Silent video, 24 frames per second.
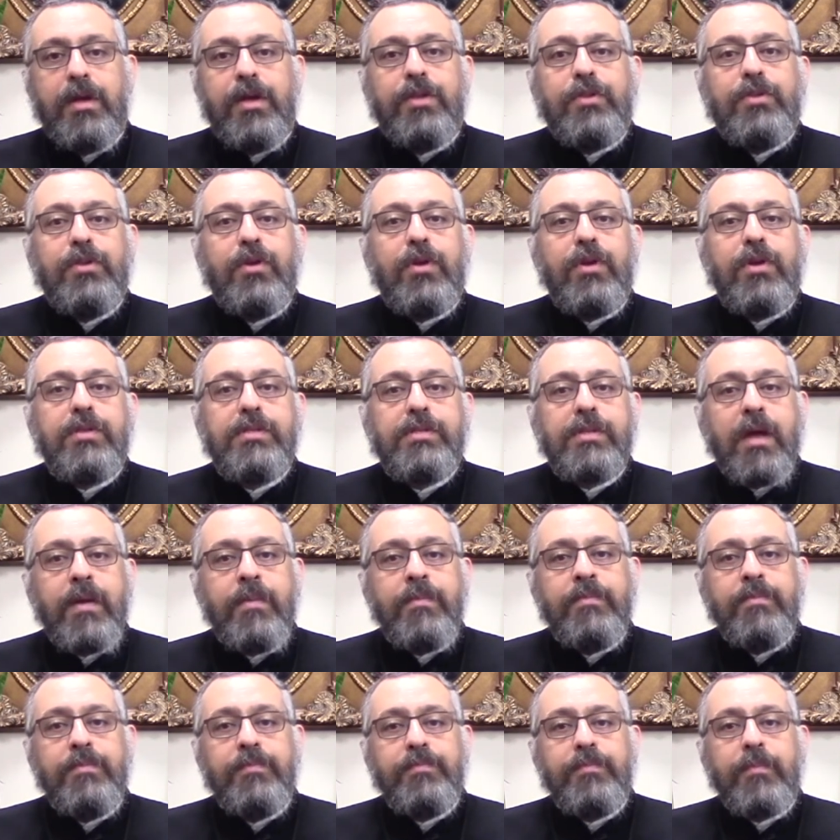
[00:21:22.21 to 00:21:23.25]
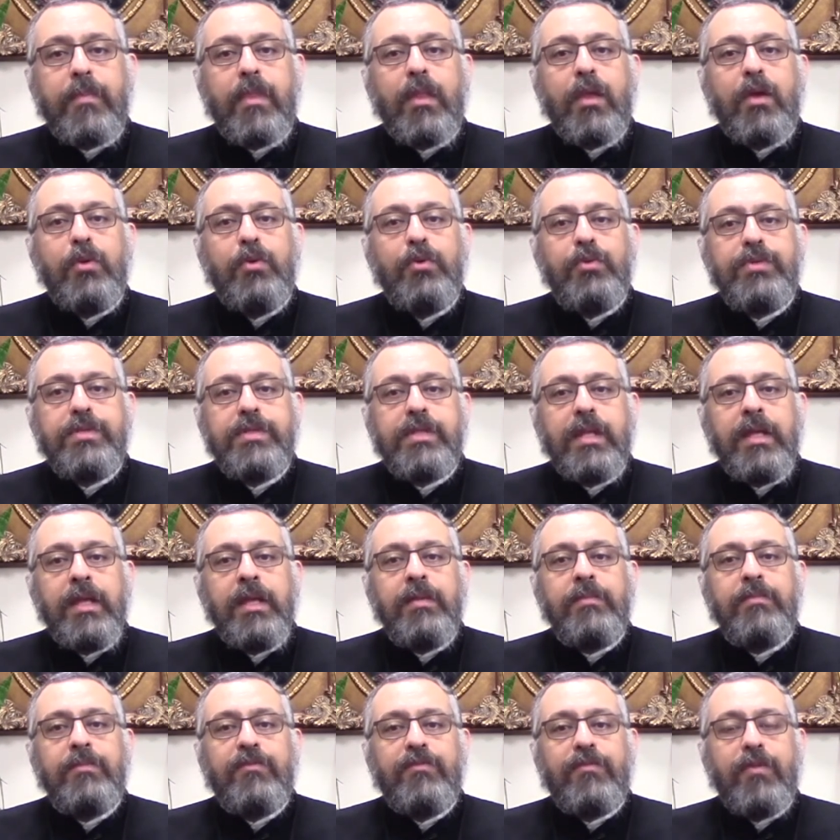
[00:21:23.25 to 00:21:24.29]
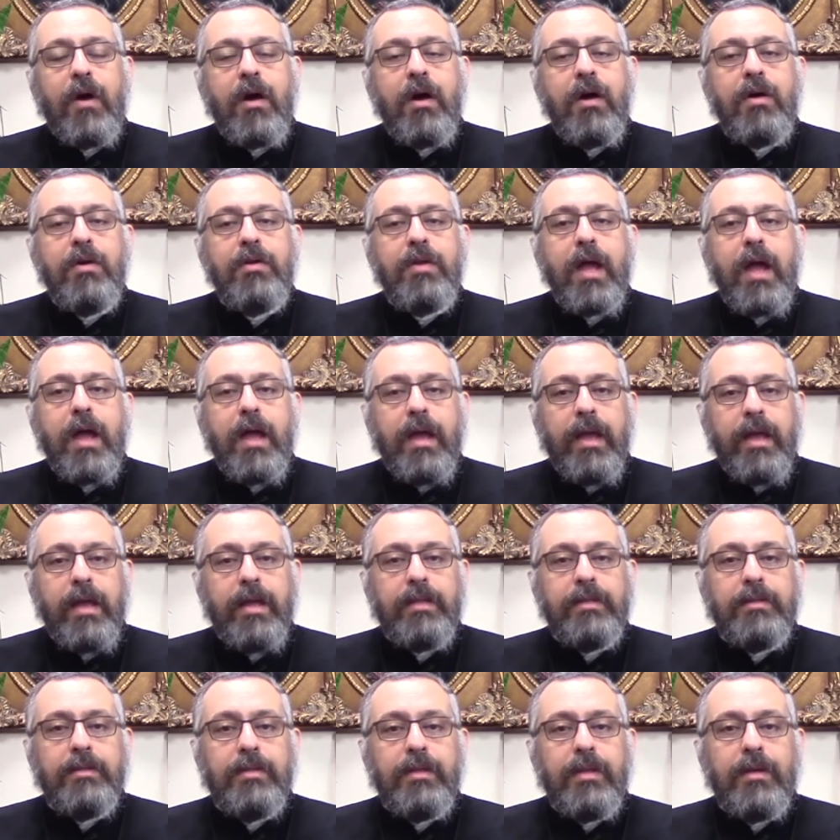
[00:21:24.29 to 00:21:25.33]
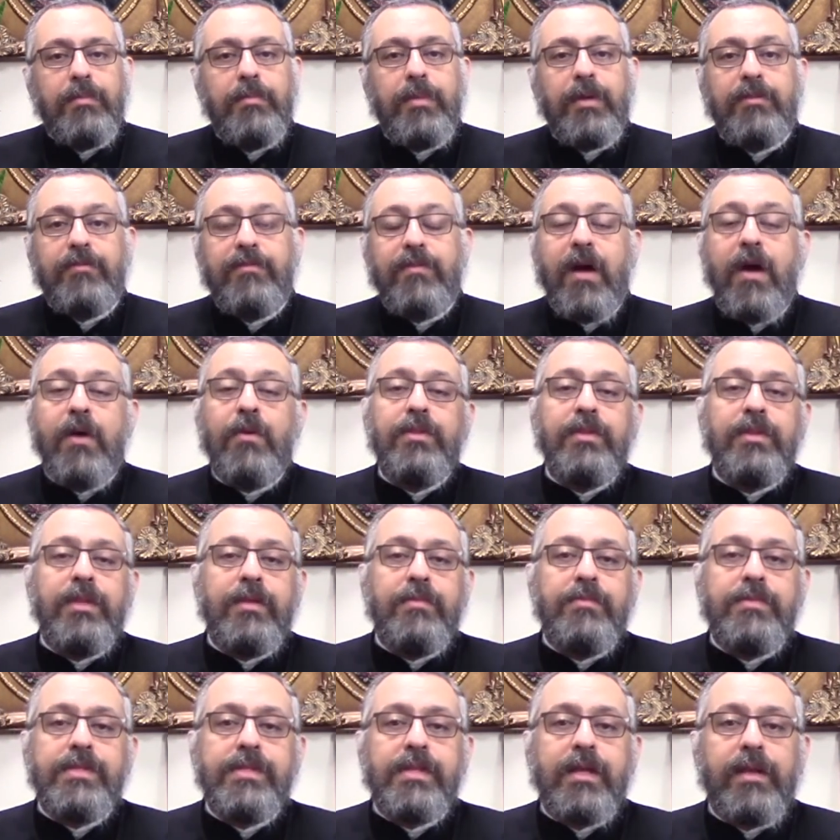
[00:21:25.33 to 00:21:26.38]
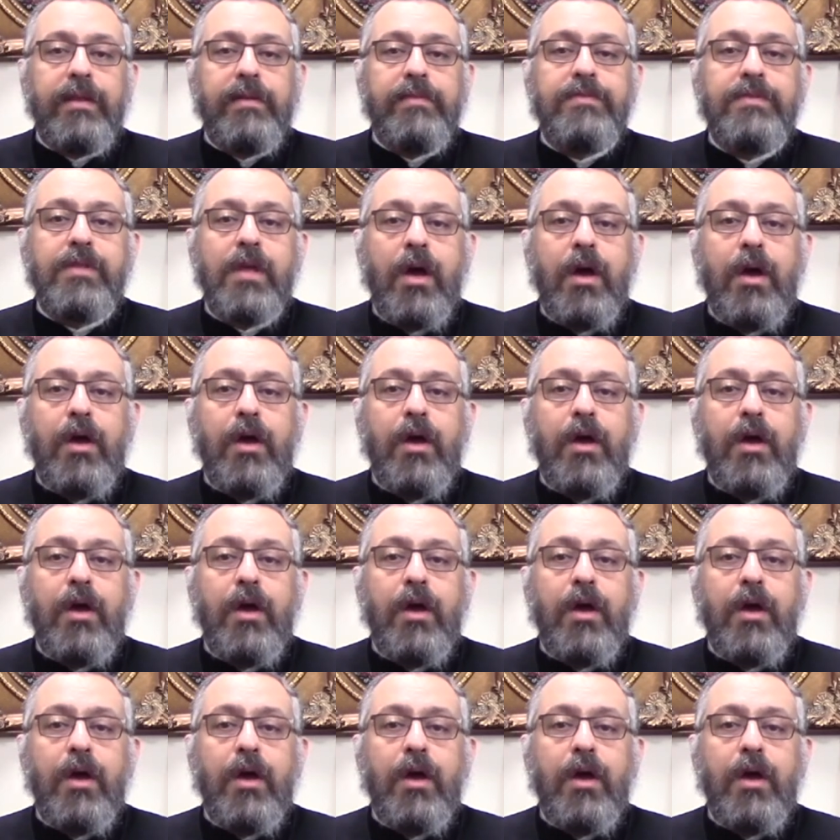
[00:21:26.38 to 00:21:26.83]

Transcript: There are some who seemed far ahead but found themselves